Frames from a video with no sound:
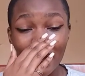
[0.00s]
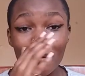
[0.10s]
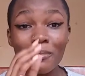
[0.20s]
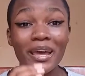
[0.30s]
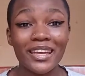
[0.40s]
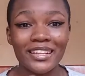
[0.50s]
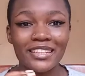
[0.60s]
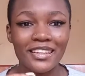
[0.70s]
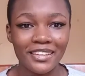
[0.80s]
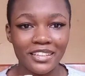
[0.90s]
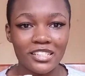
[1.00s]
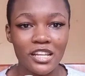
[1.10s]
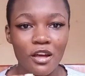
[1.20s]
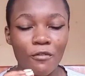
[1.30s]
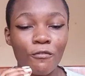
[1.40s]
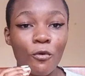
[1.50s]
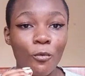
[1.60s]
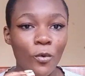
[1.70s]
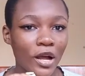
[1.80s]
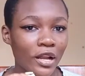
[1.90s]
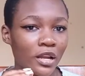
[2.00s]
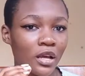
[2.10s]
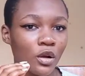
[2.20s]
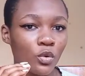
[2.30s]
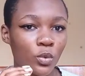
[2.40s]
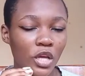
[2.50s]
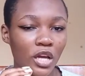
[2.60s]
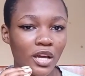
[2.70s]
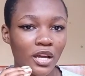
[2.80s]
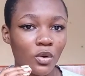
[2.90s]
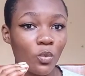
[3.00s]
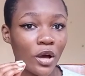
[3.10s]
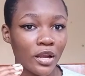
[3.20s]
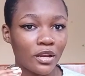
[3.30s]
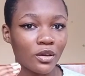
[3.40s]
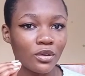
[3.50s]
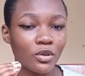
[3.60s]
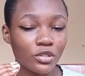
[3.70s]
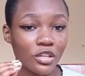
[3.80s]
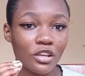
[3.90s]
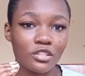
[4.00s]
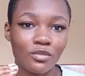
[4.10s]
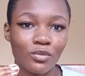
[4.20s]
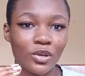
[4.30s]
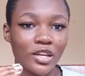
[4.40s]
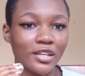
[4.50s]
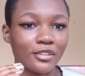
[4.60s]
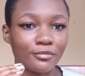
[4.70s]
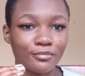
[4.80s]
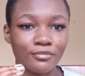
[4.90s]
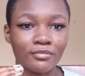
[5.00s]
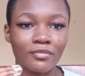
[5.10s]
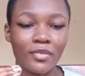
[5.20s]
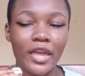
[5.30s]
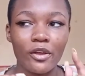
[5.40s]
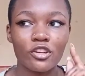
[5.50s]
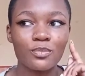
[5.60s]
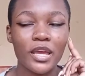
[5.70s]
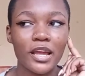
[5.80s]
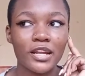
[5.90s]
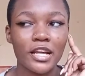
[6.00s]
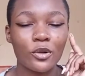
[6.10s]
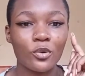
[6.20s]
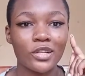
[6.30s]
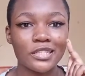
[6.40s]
My head ached for one consecutive week. I got my hair done on a